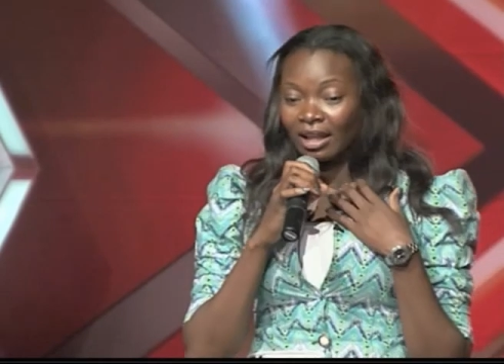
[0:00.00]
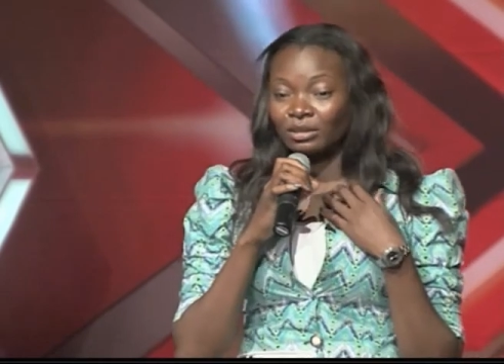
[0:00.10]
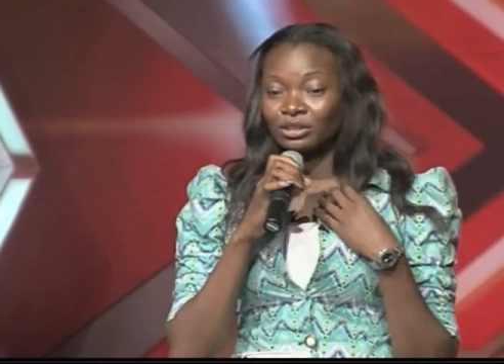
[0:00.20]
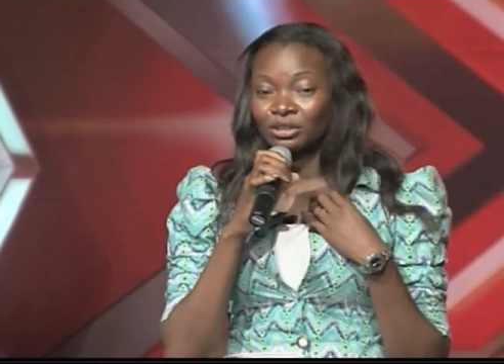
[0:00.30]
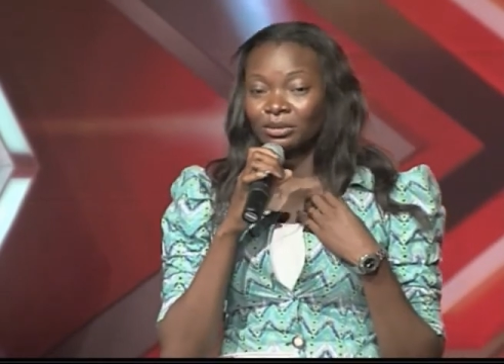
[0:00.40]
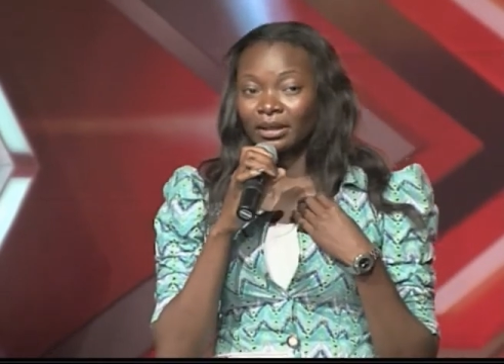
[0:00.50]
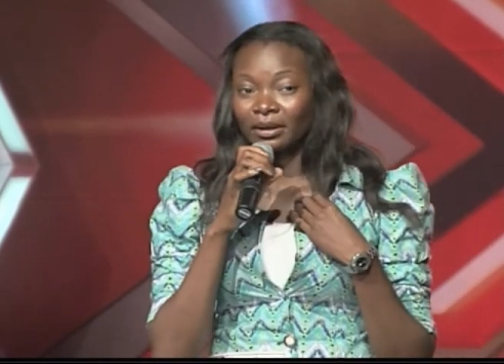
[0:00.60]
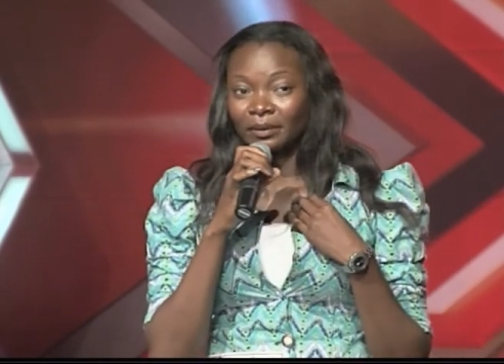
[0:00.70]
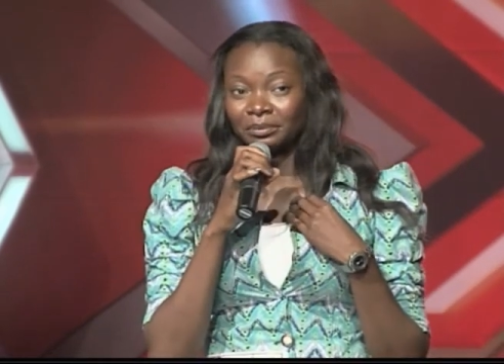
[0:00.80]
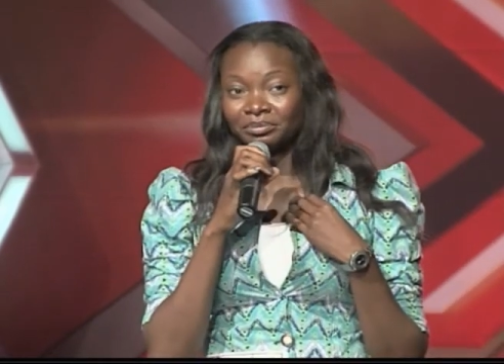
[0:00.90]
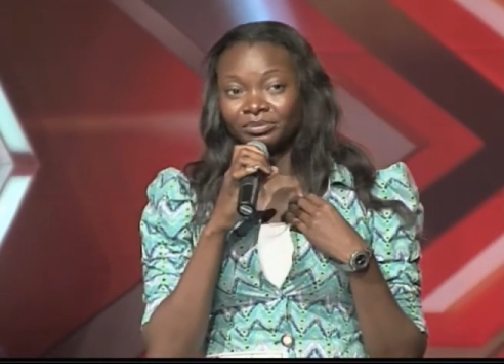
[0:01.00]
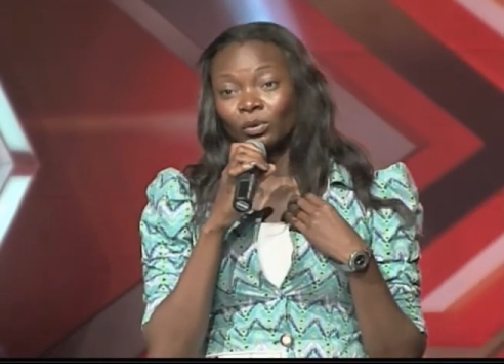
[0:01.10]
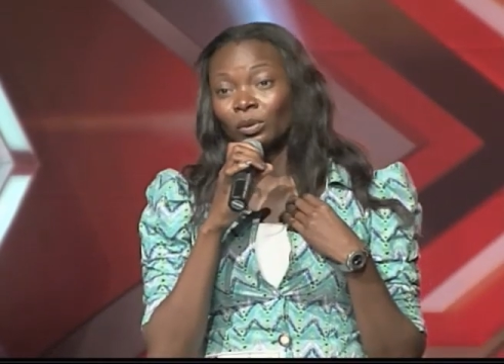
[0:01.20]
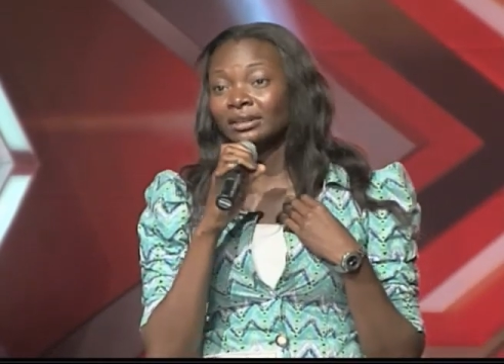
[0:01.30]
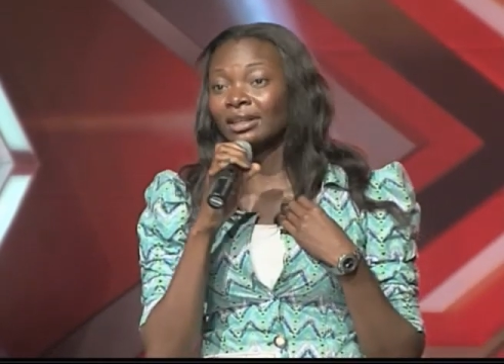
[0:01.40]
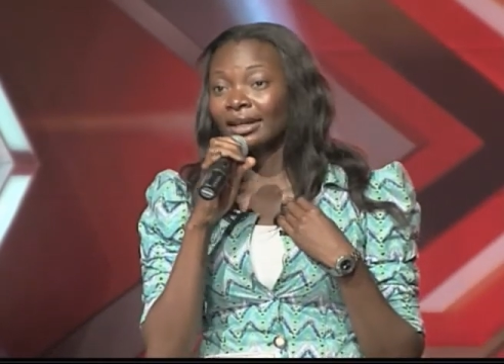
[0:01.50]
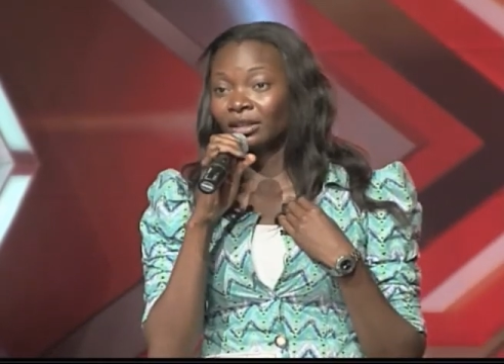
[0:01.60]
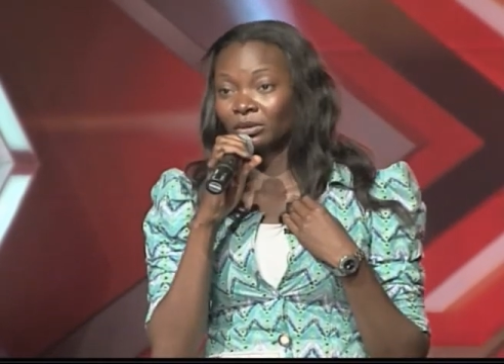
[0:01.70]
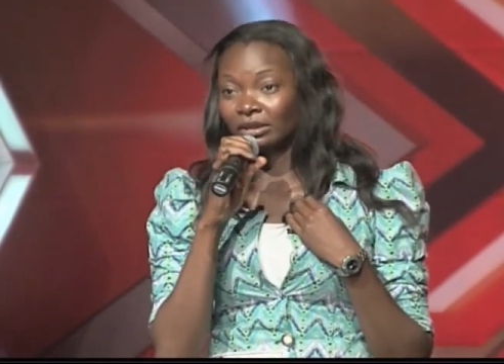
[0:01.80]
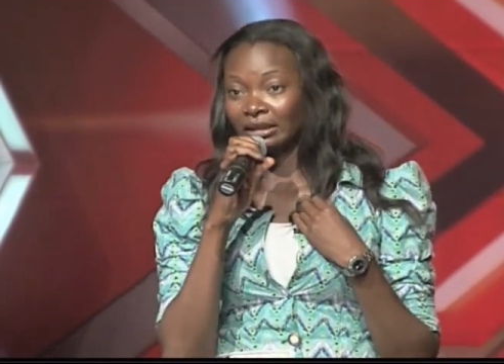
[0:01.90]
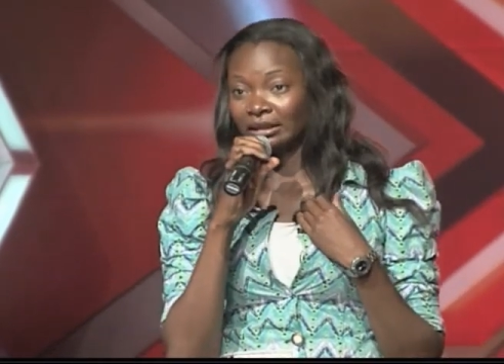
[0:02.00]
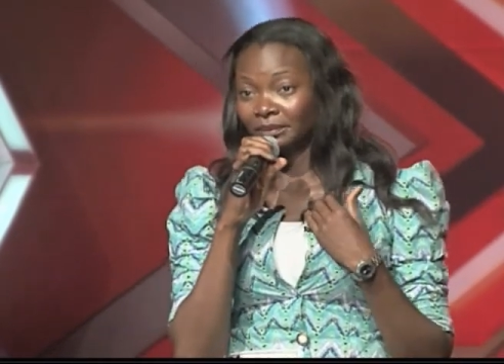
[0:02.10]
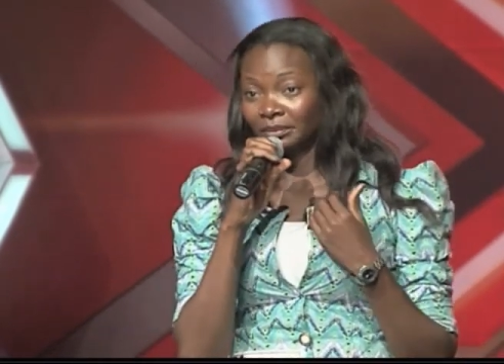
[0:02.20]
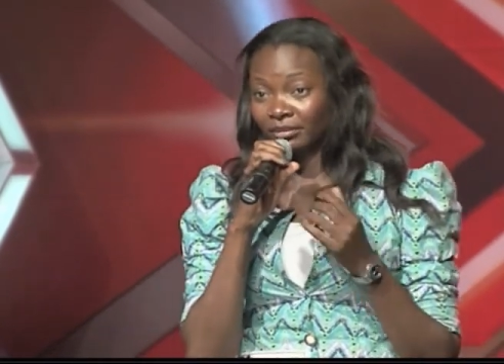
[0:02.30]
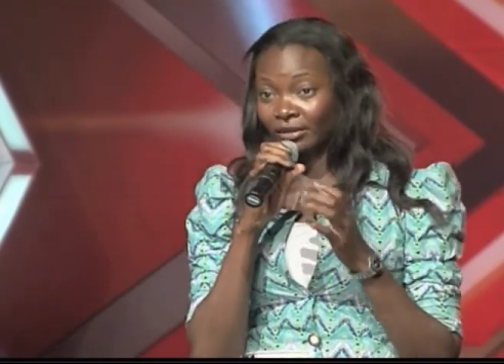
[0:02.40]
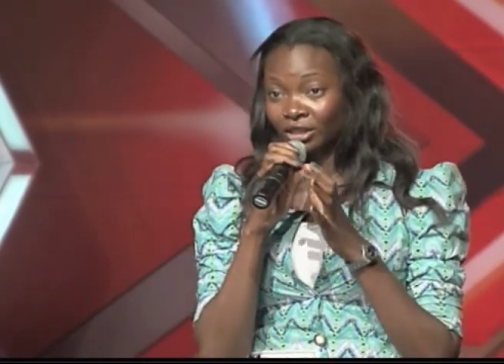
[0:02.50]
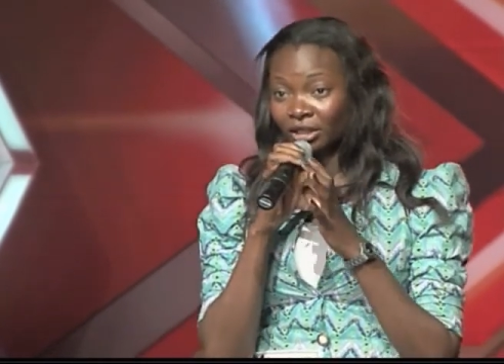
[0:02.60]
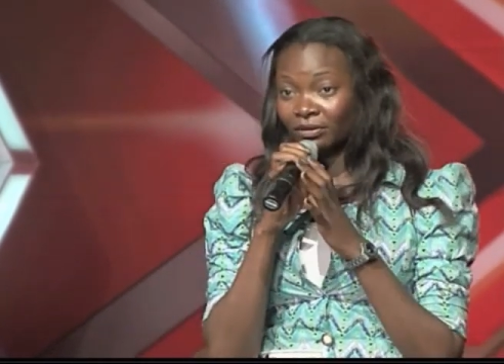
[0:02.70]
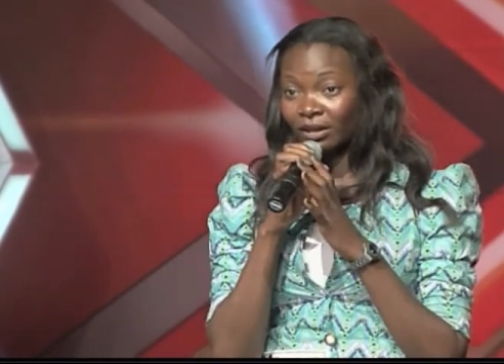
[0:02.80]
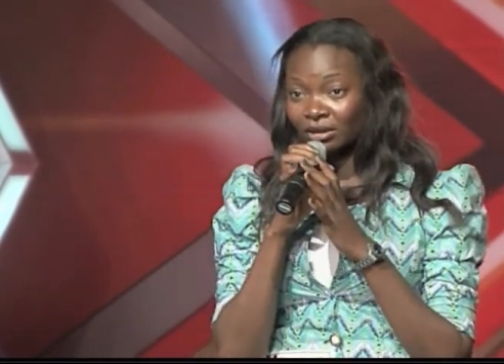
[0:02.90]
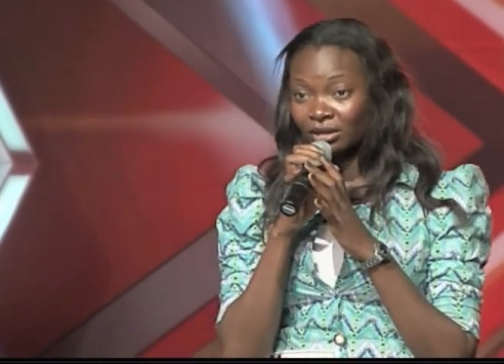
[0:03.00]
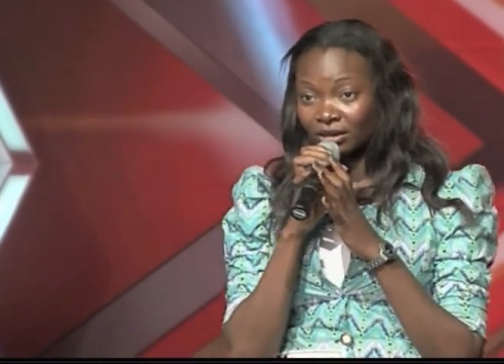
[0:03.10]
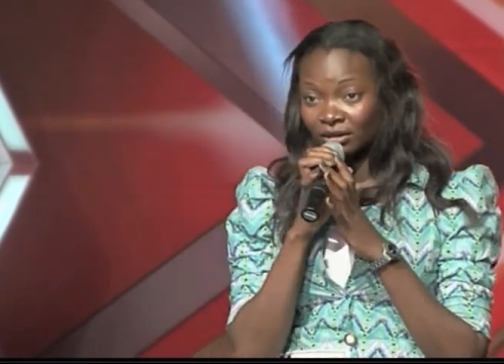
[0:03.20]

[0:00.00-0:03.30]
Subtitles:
Okay. I'll do One Night Only by Jennifer Hudson.